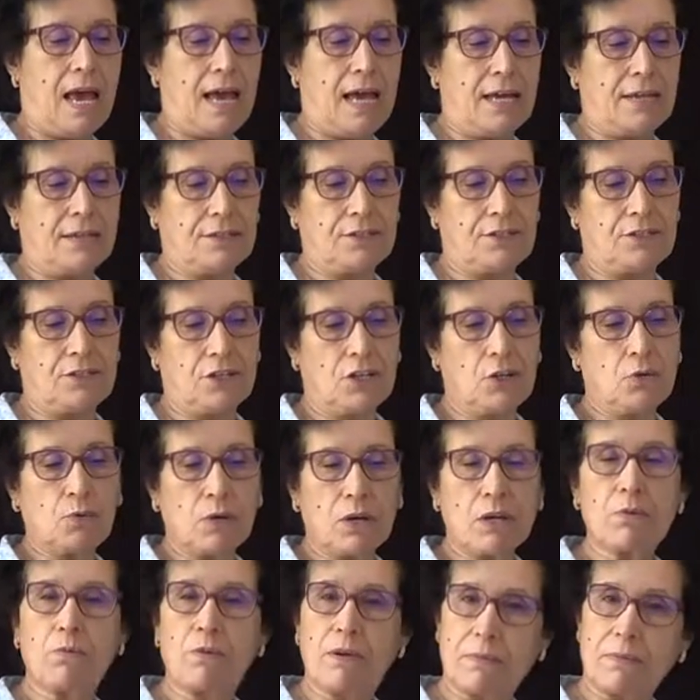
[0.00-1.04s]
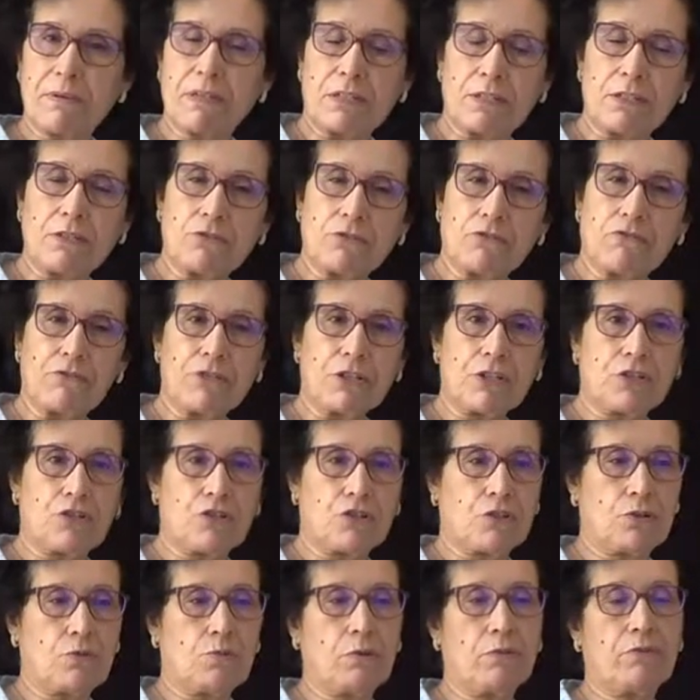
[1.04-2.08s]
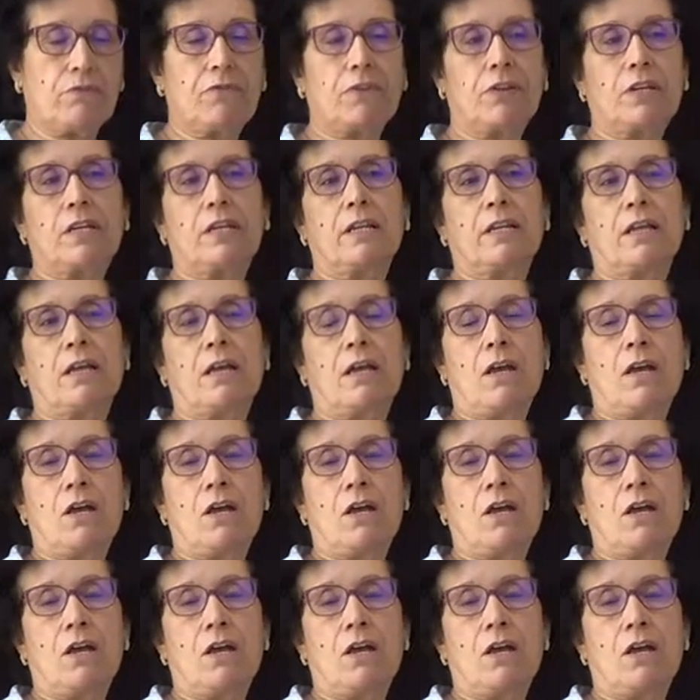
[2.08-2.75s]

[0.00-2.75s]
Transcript: and we women in the region, we feel